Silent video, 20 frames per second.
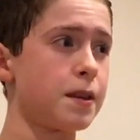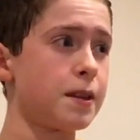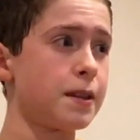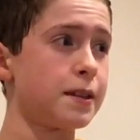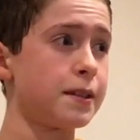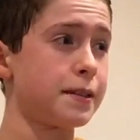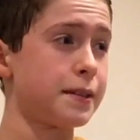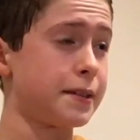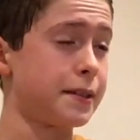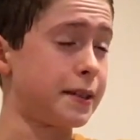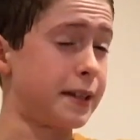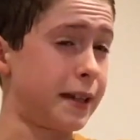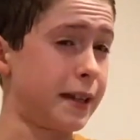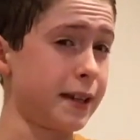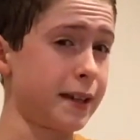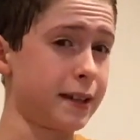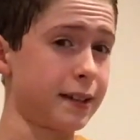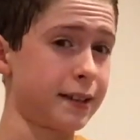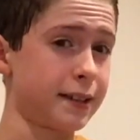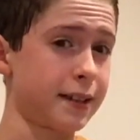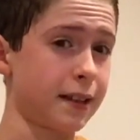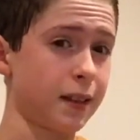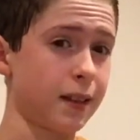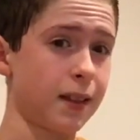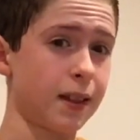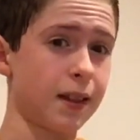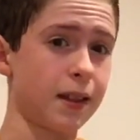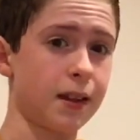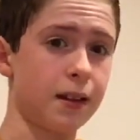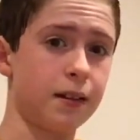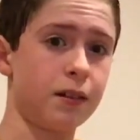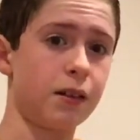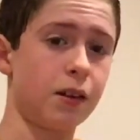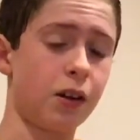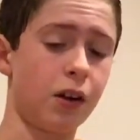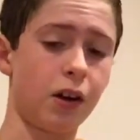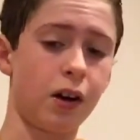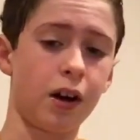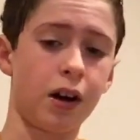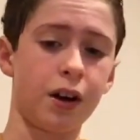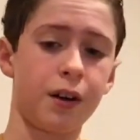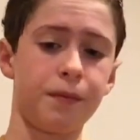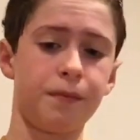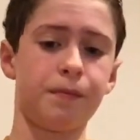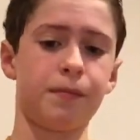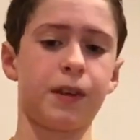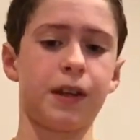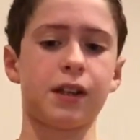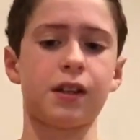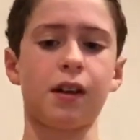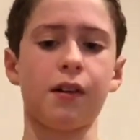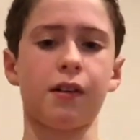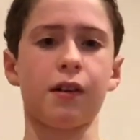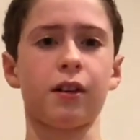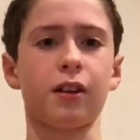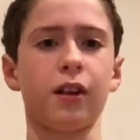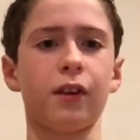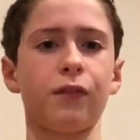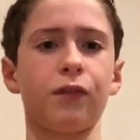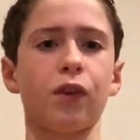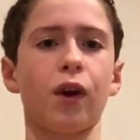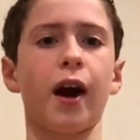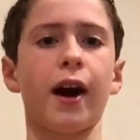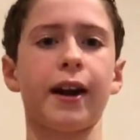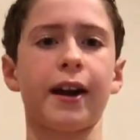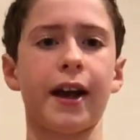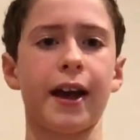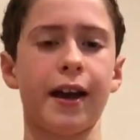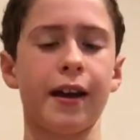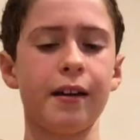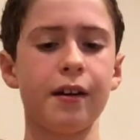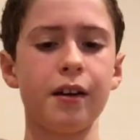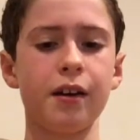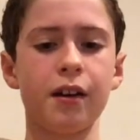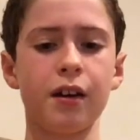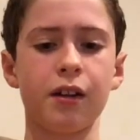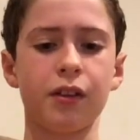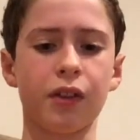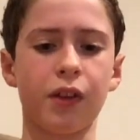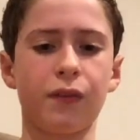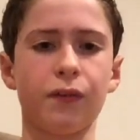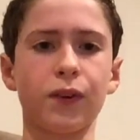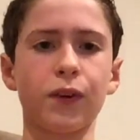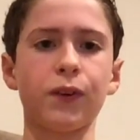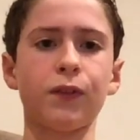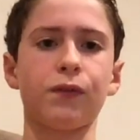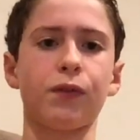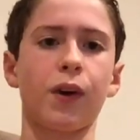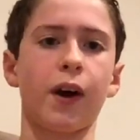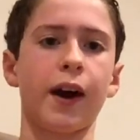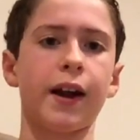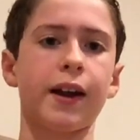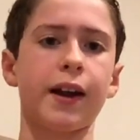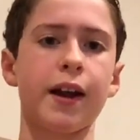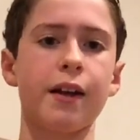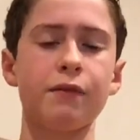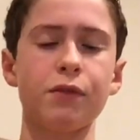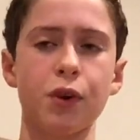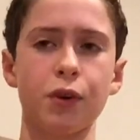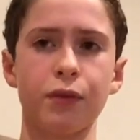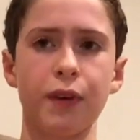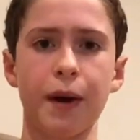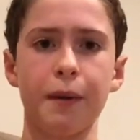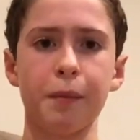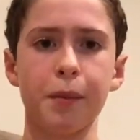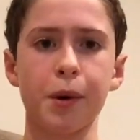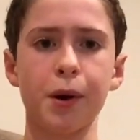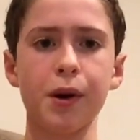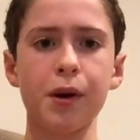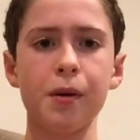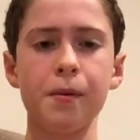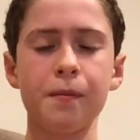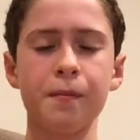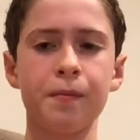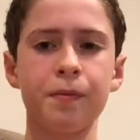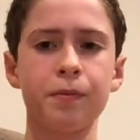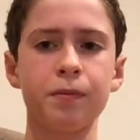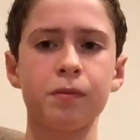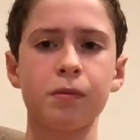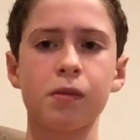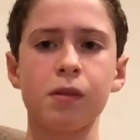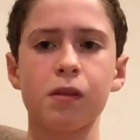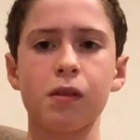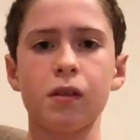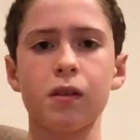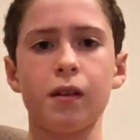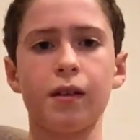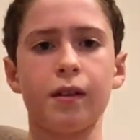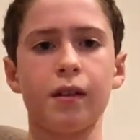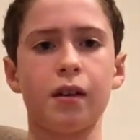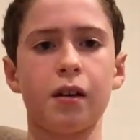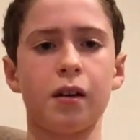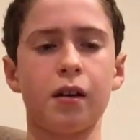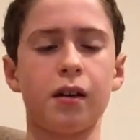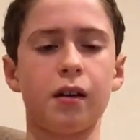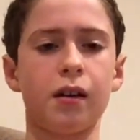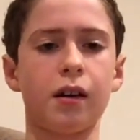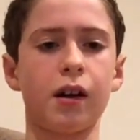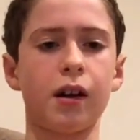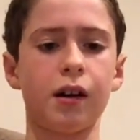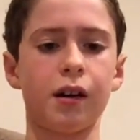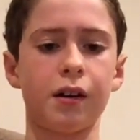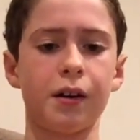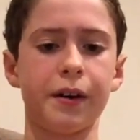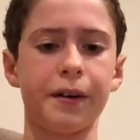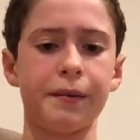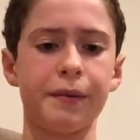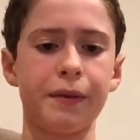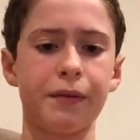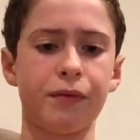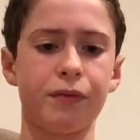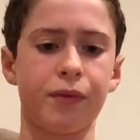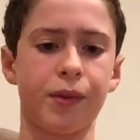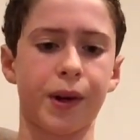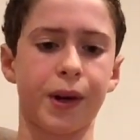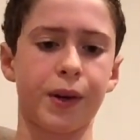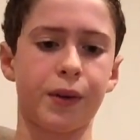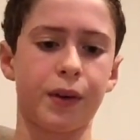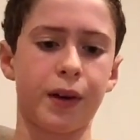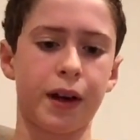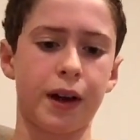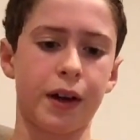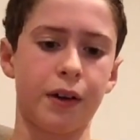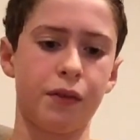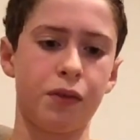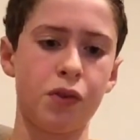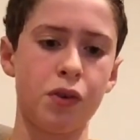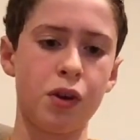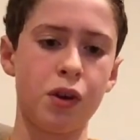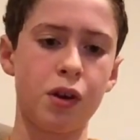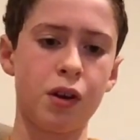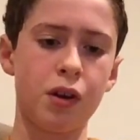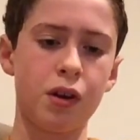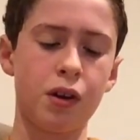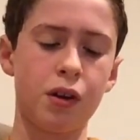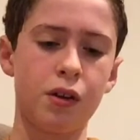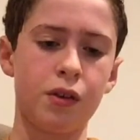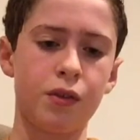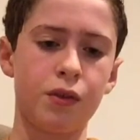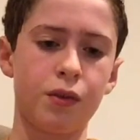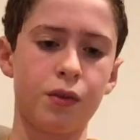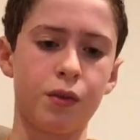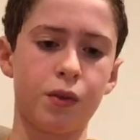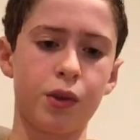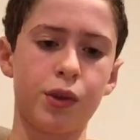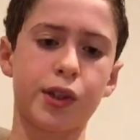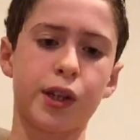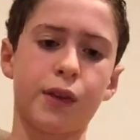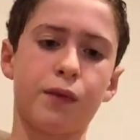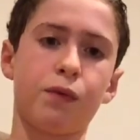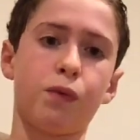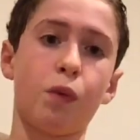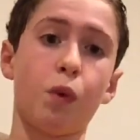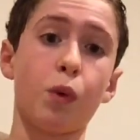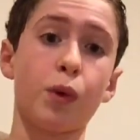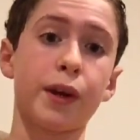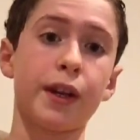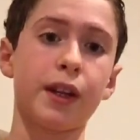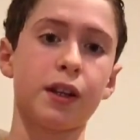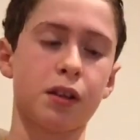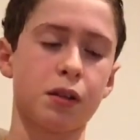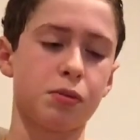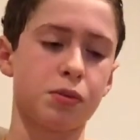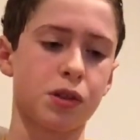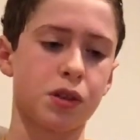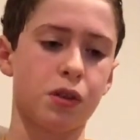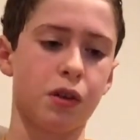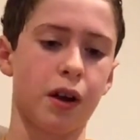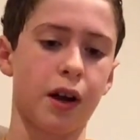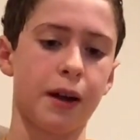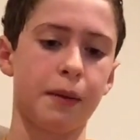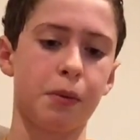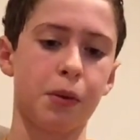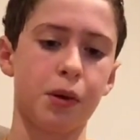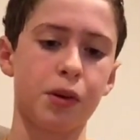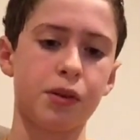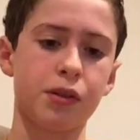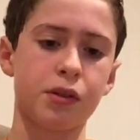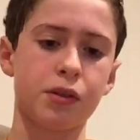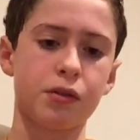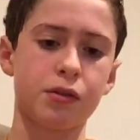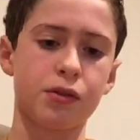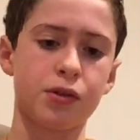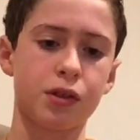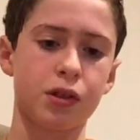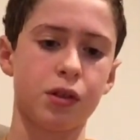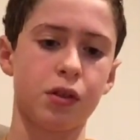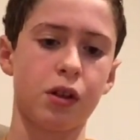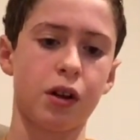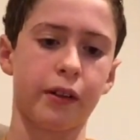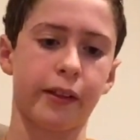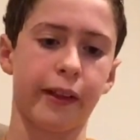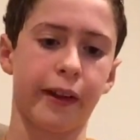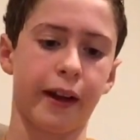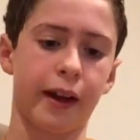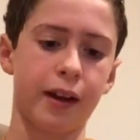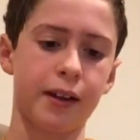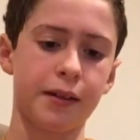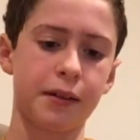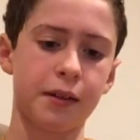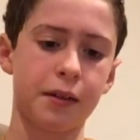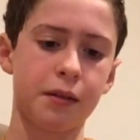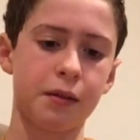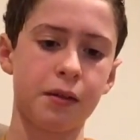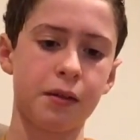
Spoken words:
6th, it's the Friday, the first Friday of November. If I don't have, we'll say 40 subscribers, which is a lot to ask,